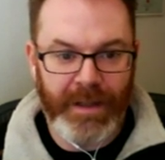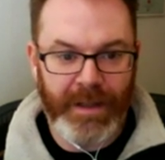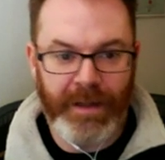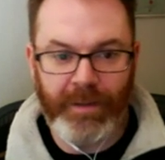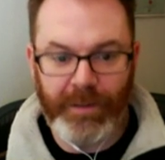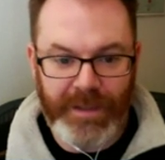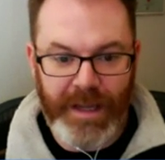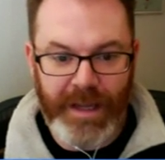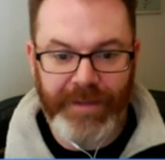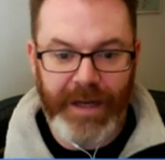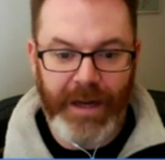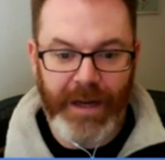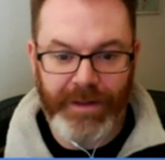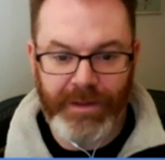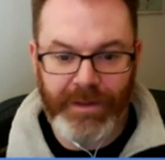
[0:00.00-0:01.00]
and it will save it
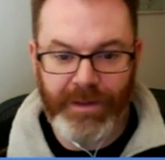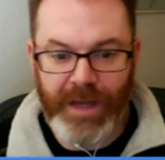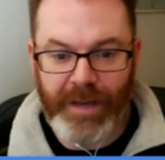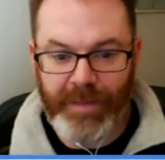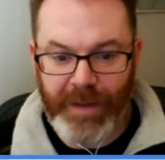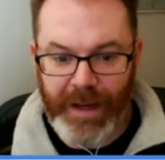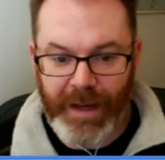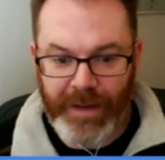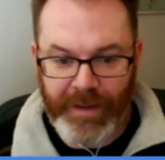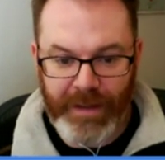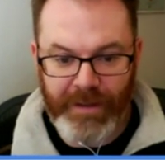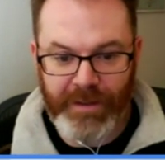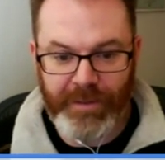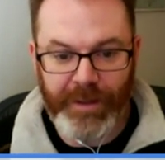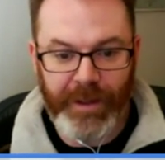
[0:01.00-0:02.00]
out as a JPEG
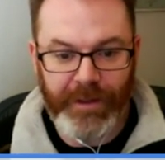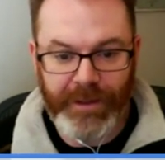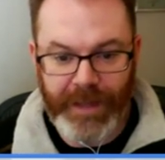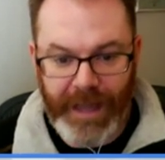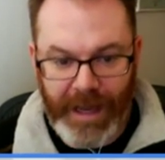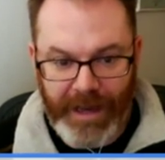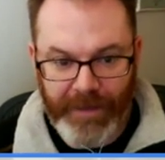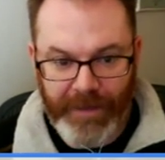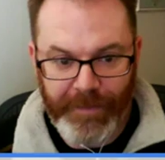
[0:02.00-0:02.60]
that's 300K.